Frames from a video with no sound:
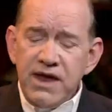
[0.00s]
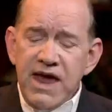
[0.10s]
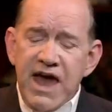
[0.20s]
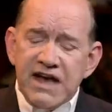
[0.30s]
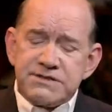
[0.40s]

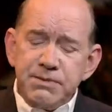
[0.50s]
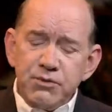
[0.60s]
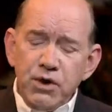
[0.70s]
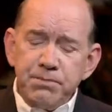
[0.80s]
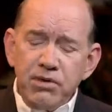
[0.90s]
has been
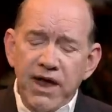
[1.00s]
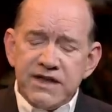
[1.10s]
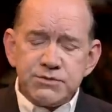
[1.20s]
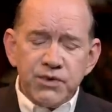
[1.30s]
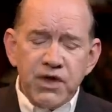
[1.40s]

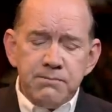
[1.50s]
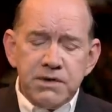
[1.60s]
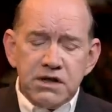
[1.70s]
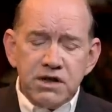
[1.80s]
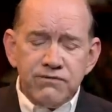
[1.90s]
replaced with a
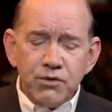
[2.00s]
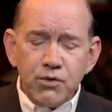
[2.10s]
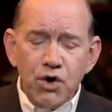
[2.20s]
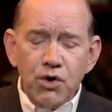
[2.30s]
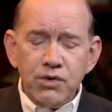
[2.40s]
middle of the
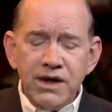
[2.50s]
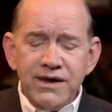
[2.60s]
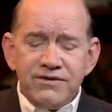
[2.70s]
road,